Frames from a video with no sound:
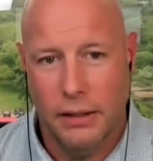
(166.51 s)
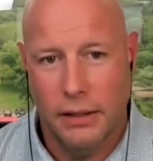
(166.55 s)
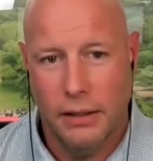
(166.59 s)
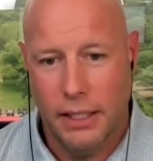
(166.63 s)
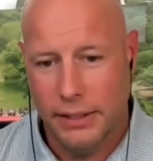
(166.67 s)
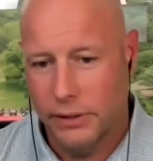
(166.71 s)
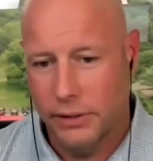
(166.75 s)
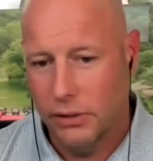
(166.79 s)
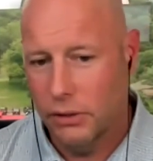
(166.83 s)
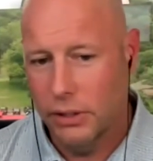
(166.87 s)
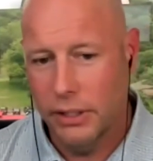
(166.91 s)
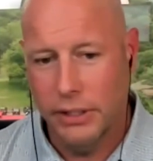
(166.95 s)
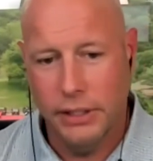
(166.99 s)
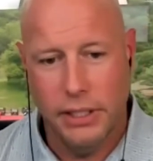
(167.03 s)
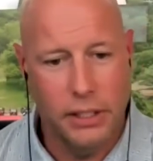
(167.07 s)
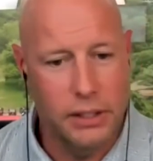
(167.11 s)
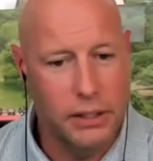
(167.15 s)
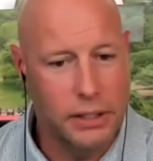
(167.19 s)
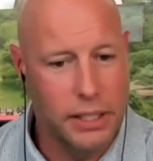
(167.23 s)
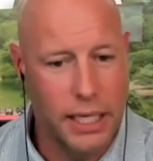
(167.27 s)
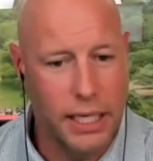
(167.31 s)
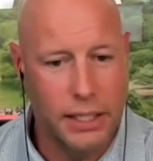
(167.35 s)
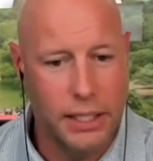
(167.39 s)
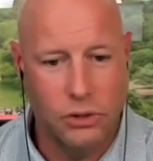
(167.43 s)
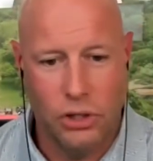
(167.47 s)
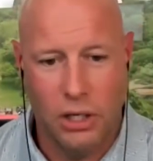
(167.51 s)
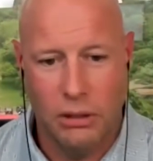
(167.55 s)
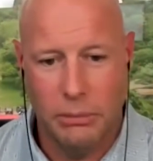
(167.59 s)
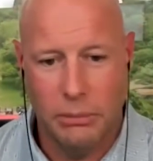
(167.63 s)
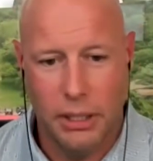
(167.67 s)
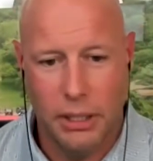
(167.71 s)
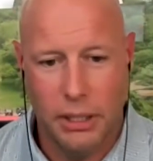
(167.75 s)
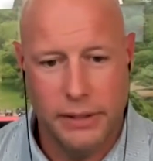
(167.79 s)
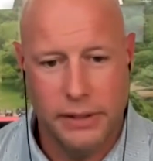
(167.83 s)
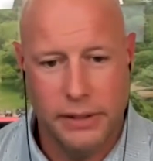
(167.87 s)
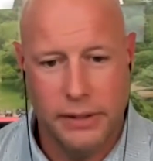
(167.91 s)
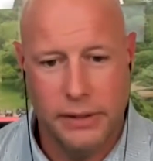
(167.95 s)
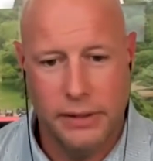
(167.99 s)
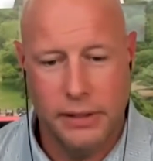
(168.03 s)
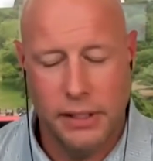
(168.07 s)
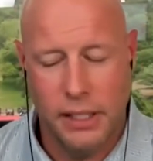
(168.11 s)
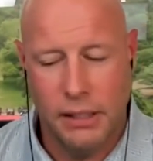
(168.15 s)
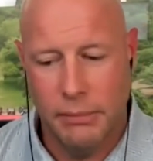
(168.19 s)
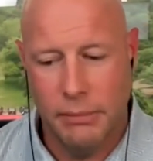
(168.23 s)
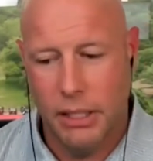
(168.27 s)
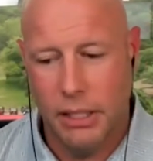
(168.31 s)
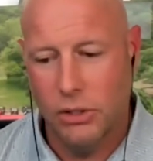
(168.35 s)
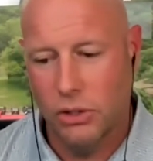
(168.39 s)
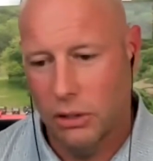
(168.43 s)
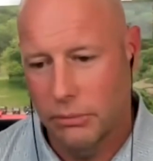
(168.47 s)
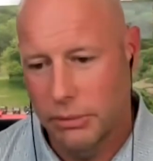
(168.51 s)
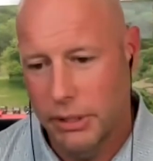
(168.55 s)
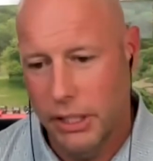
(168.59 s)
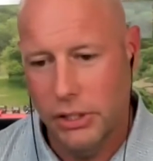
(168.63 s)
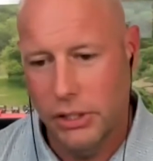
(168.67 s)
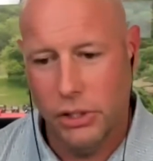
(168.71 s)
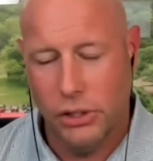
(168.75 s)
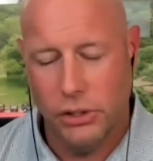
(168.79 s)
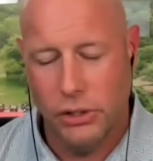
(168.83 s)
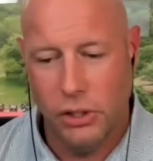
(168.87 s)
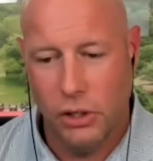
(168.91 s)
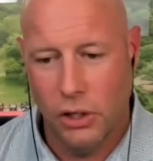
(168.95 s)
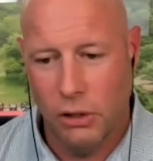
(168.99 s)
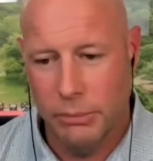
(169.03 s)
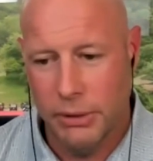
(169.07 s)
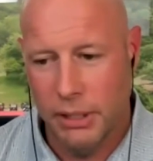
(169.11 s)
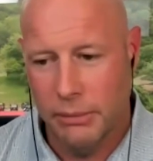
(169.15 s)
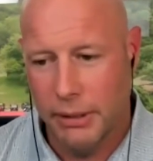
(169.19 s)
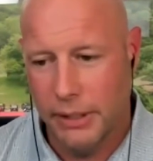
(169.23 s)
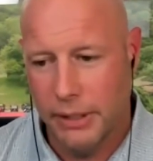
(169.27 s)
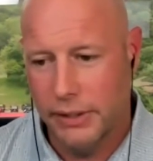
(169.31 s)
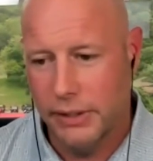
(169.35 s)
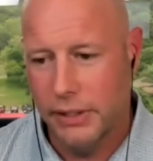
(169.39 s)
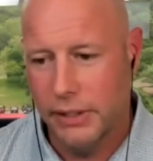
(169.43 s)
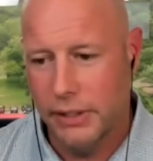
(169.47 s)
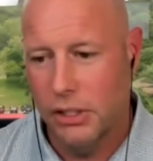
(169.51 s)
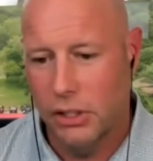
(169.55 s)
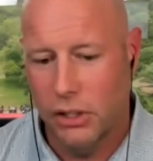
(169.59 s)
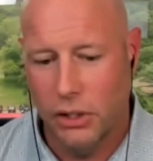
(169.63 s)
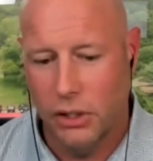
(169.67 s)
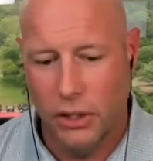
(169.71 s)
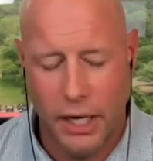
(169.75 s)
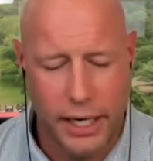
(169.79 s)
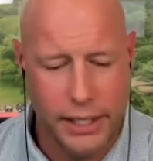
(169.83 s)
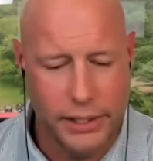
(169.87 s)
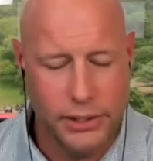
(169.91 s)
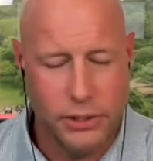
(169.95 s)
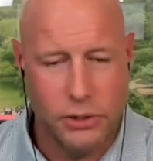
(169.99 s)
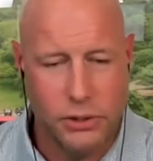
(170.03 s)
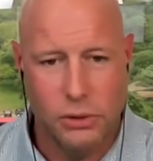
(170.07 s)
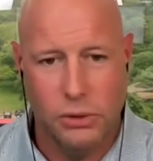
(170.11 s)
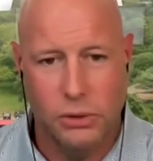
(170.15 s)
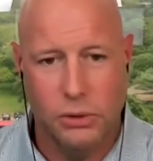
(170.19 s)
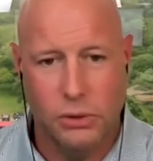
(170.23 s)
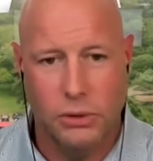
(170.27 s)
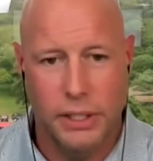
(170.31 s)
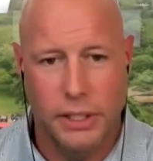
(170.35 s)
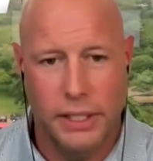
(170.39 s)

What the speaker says: I still continue to take drum lessons. And my drum teacher told me my senior year of high school,